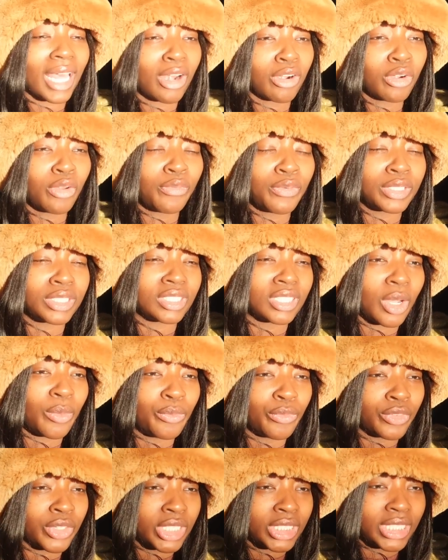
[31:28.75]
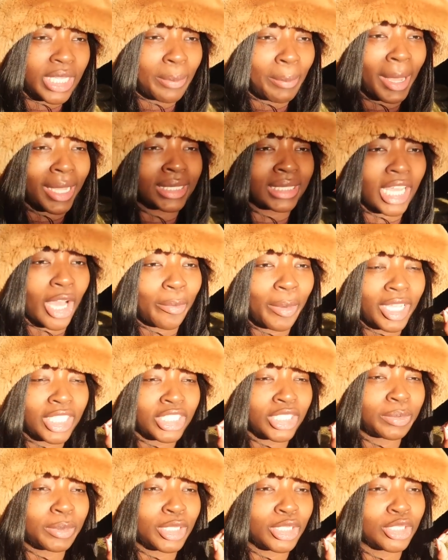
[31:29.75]
i don't know for some reason my scalp has
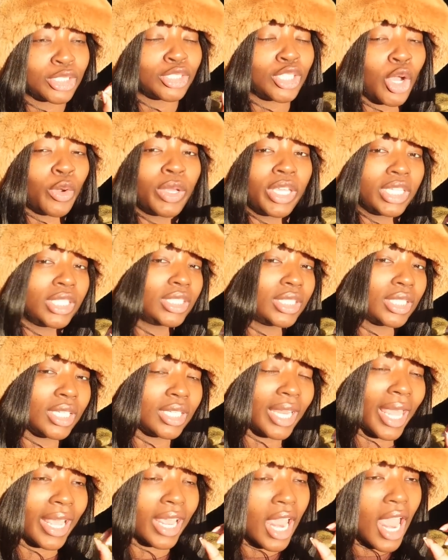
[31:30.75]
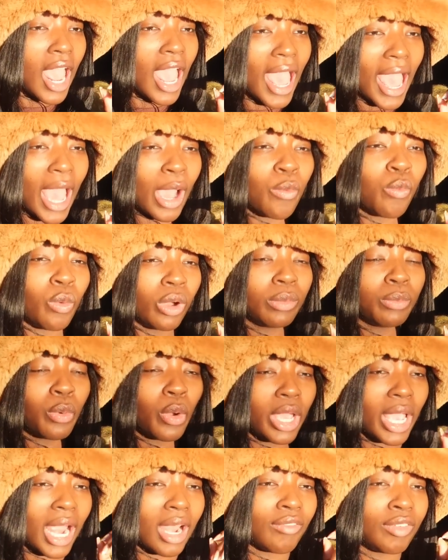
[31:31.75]
just been so itchy like at one
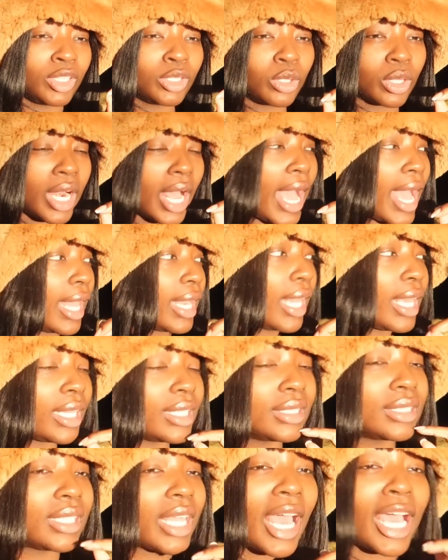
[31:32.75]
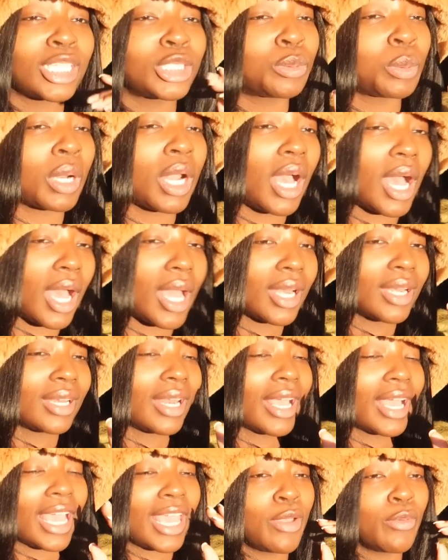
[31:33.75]
point i really thought i had lice like i swear to god
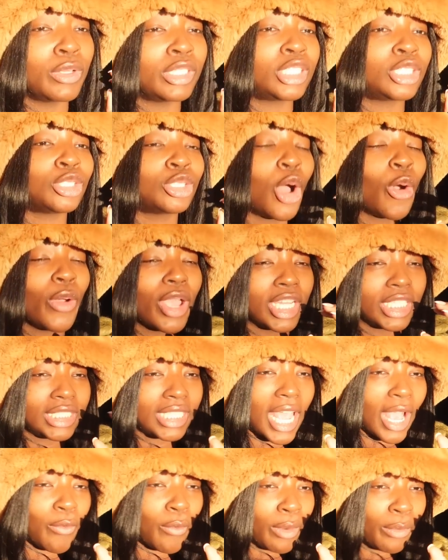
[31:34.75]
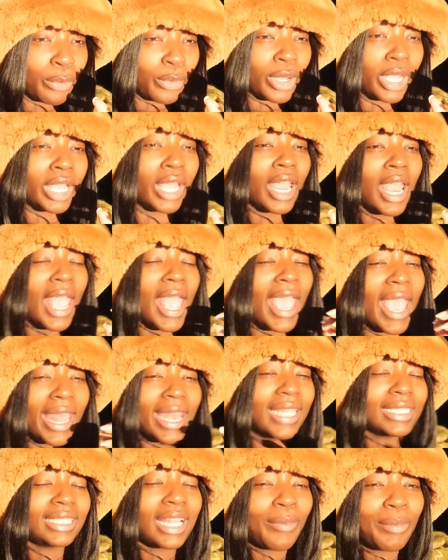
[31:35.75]
like it was so itchy at one point
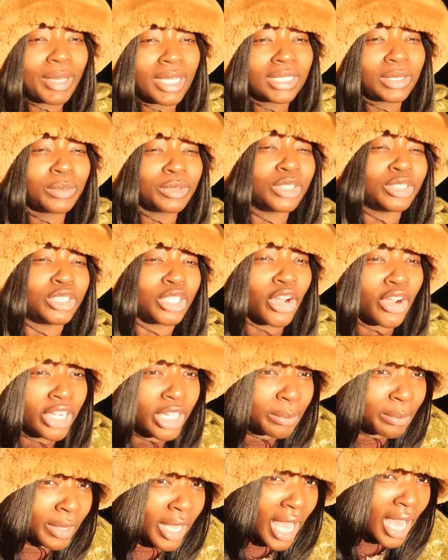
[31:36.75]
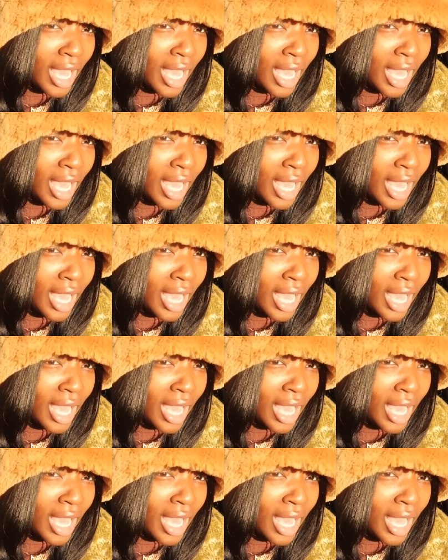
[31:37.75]
and it's not because it was dirty but